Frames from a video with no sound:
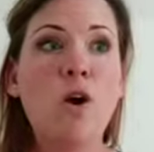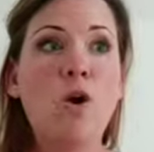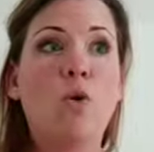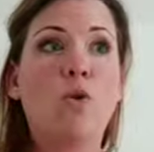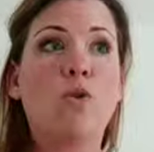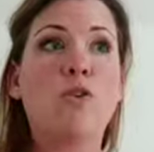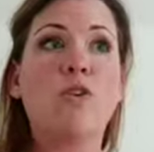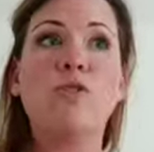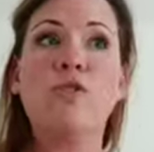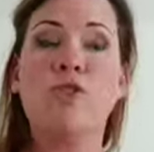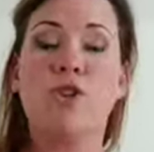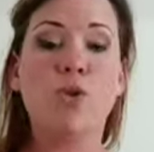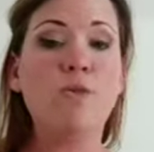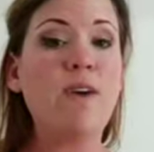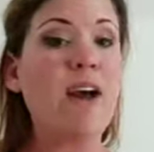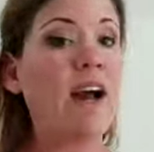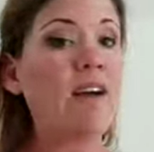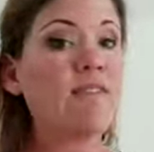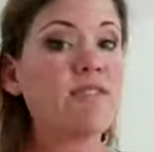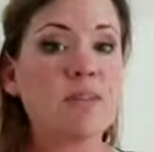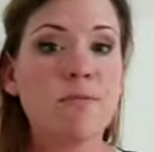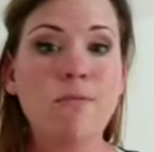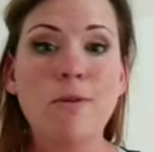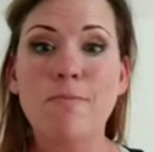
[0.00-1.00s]
or you do
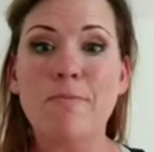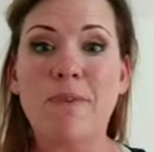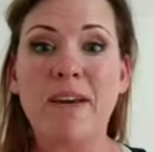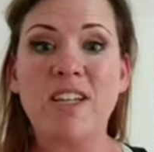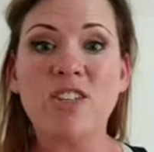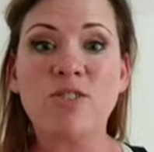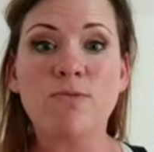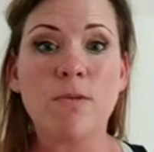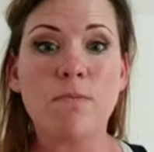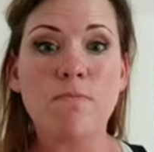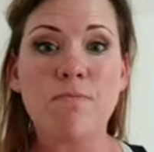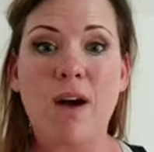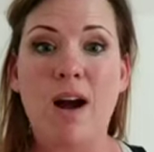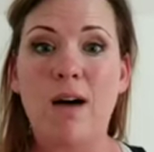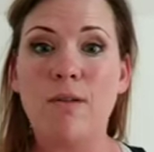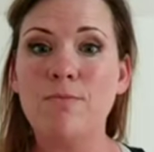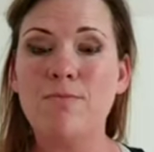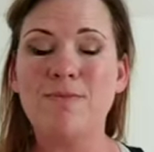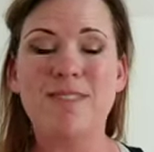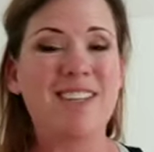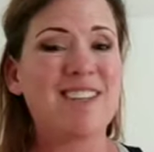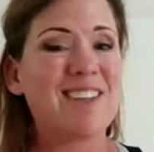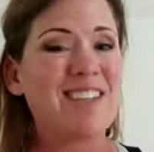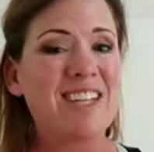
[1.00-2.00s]
have some impingement
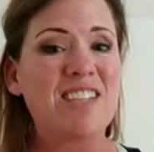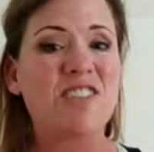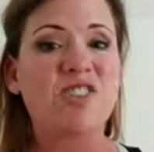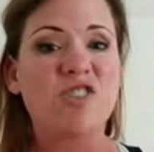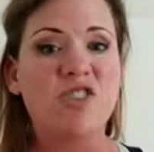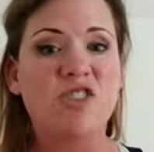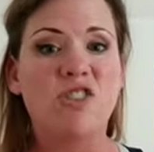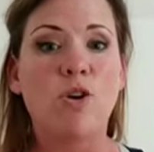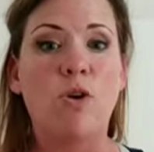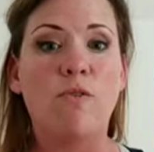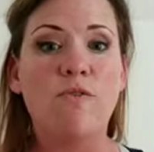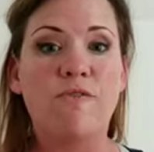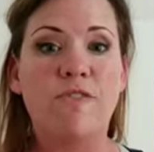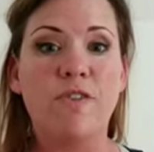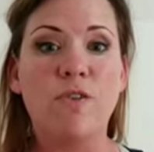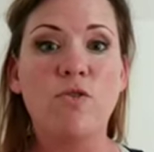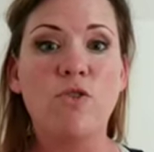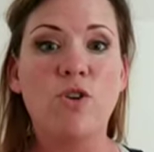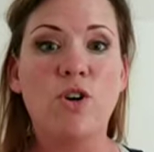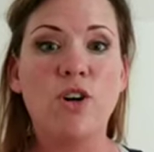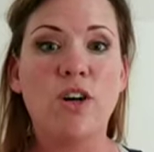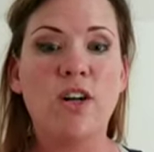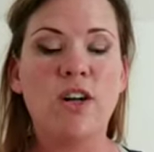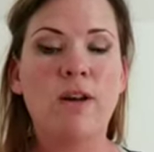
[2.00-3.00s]
problems and things just don't feel
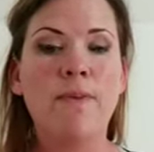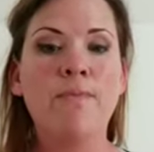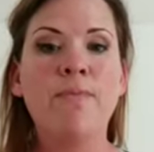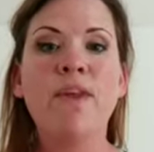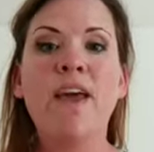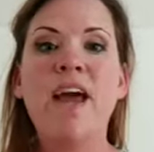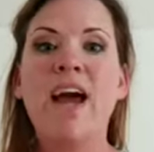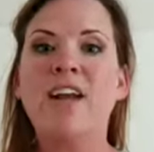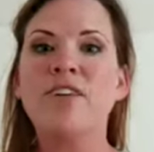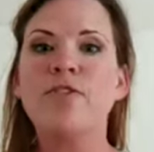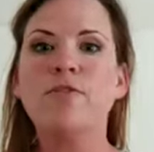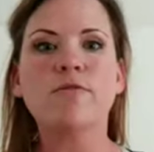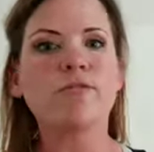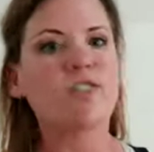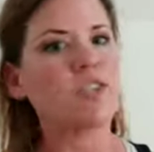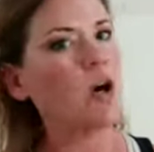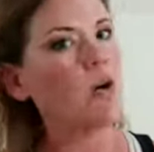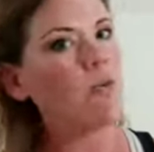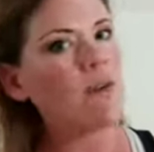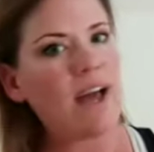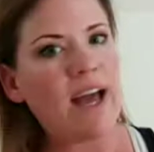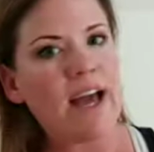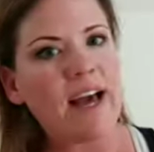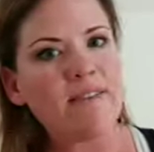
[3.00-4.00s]
good, and you
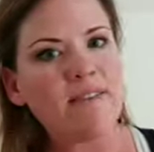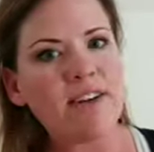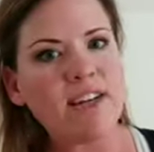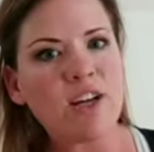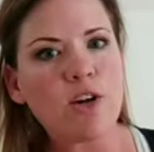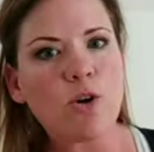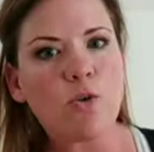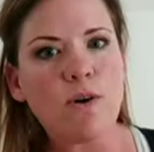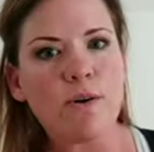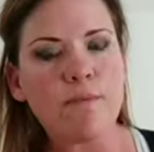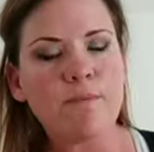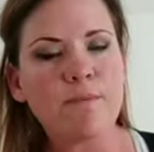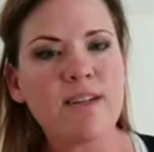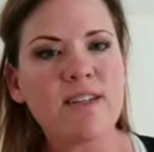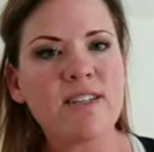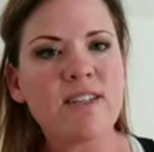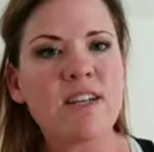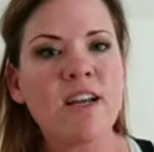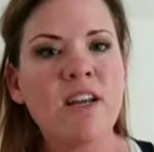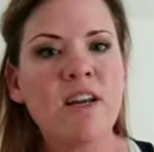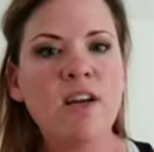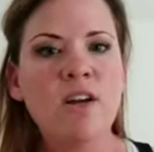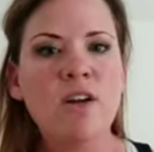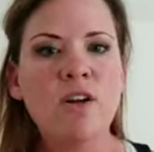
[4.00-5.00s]
don't have any equipment,
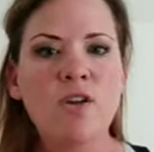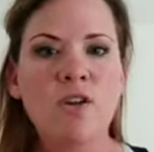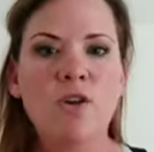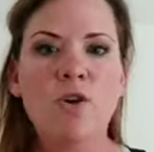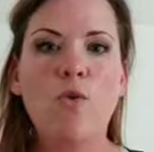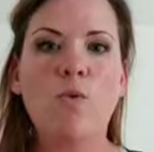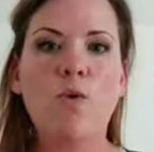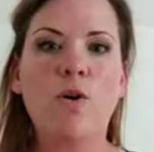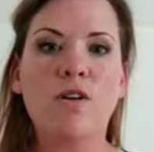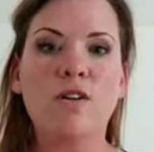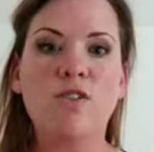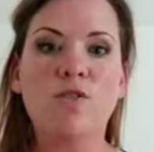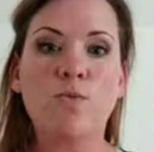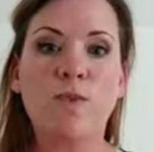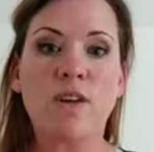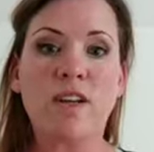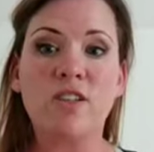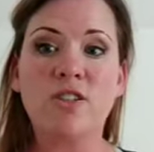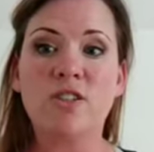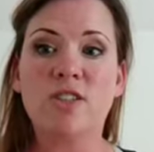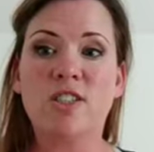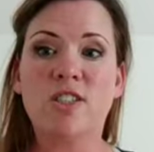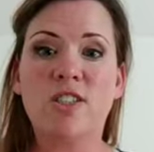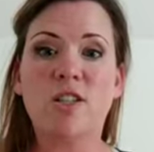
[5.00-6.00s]
no worries. We
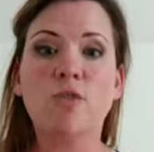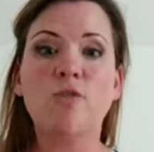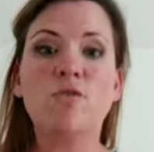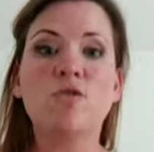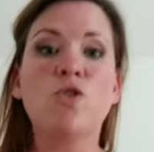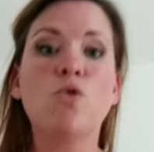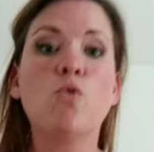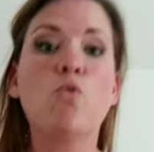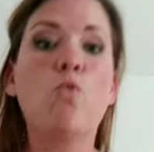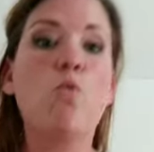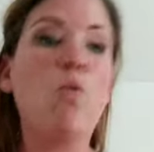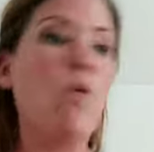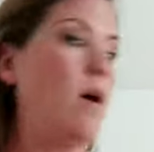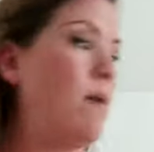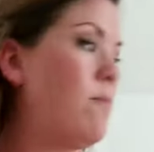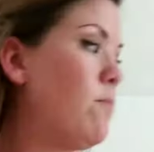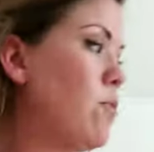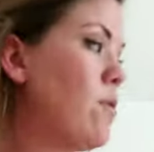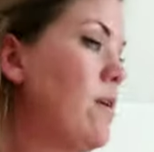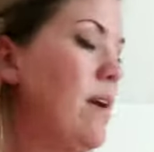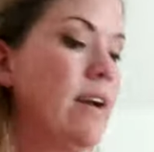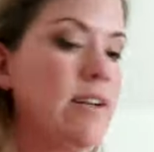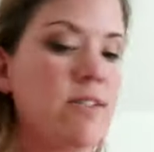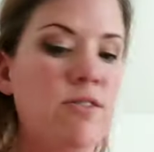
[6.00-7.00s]
can still do one
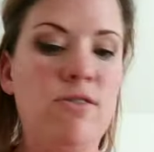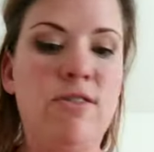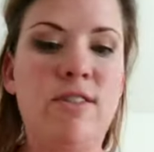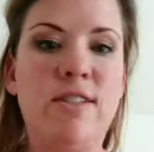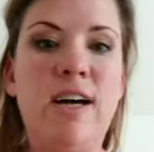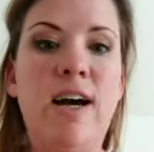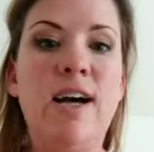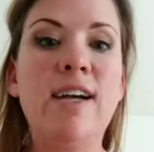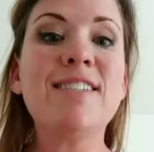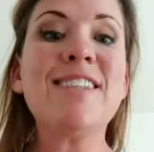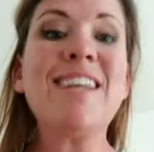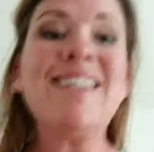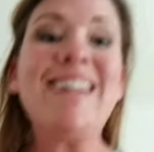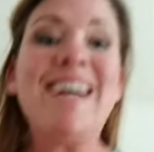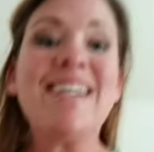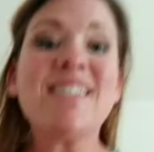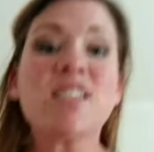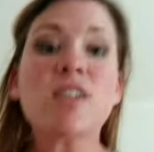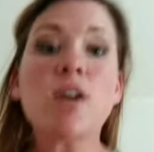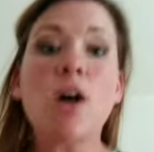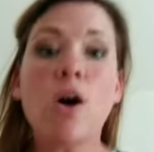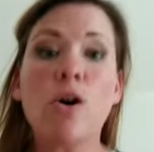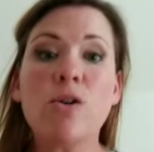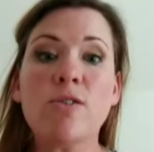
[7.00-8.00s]
more exercise, and
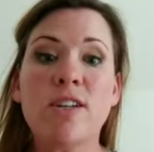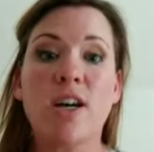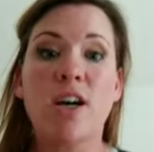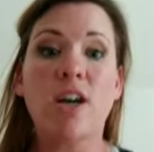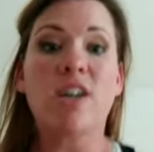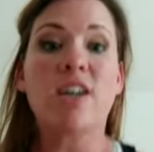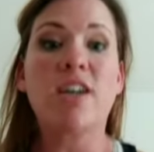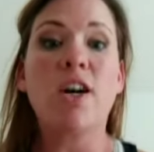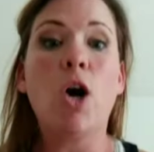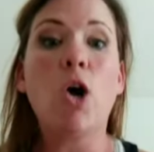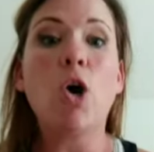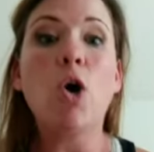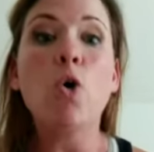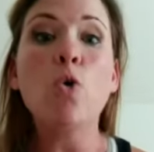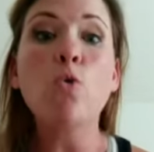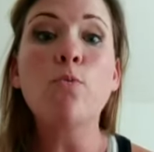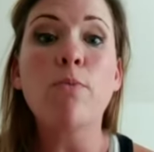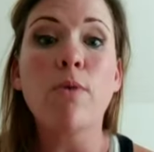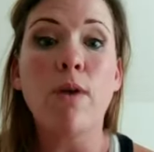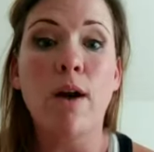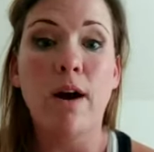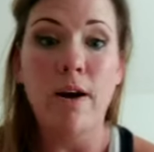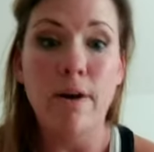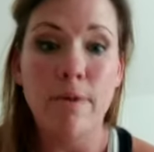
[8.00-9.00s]
that's called a
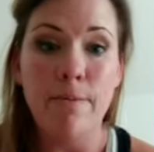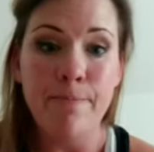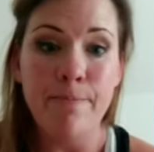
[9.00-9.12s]
cobra.